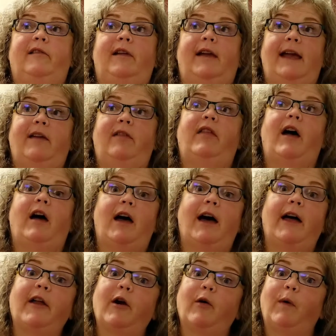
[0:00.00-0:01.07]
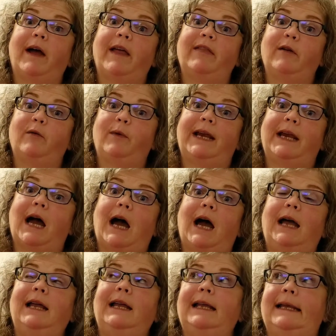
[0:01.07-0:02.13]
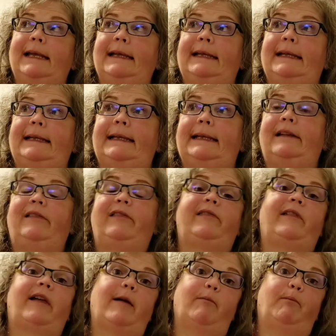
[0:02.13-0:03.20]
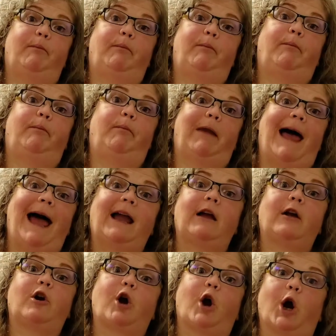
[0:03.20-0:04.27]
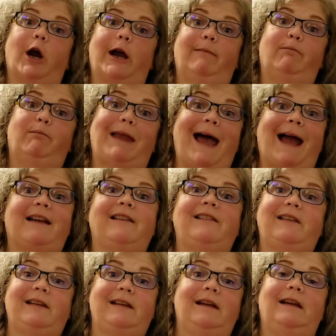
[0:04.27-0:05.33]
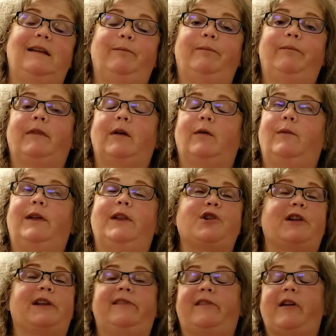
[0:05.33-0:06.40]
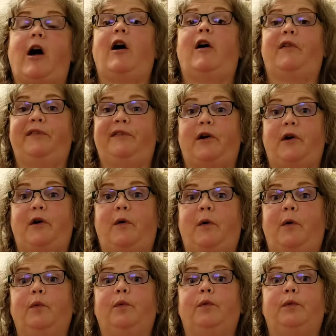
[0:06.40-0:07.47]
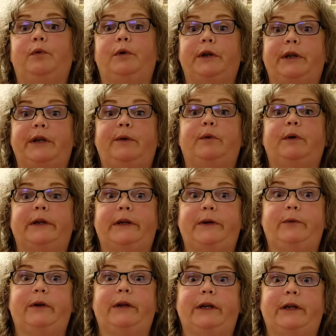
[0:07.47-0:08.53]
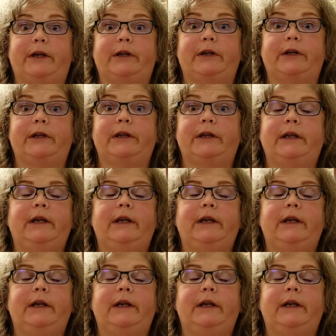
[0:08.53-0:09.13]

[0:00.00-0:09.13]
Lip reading: And the other one that we got is black currant black tea, which is also really, really, really good.